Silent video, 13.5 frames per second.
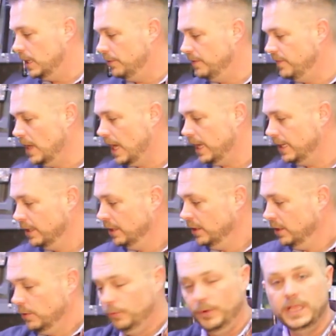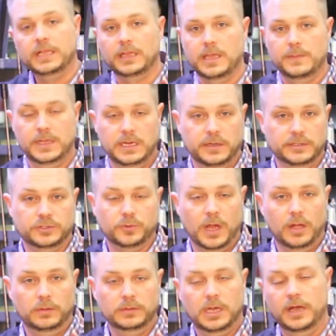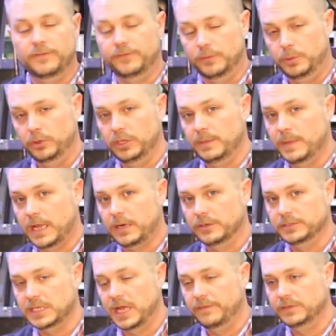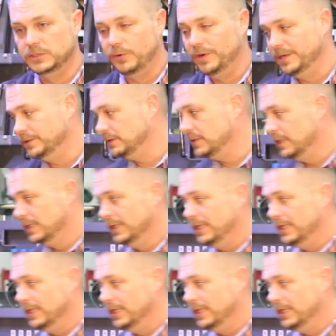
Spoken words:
We've got reclaim in here as well for pulling back our salvage oils.